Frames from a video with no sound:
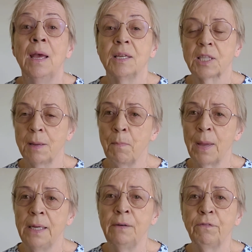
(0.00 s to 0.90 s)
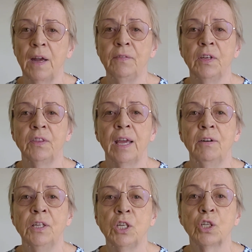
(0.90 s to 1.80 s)
as they may find that
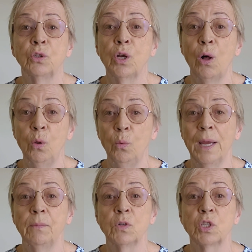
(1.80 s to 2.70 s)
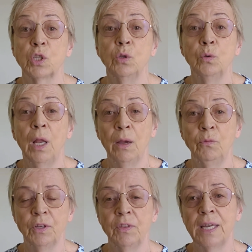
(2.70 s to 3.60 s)
their initial goal weight was too low
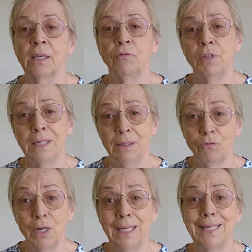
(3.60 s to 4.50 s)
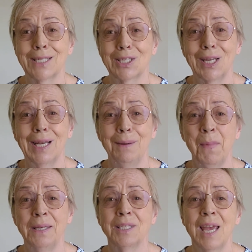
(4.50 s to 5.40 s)
than they can re realistically
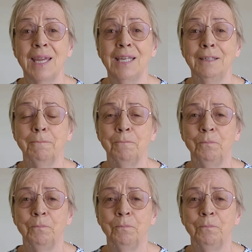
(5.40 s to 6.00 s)
maintain.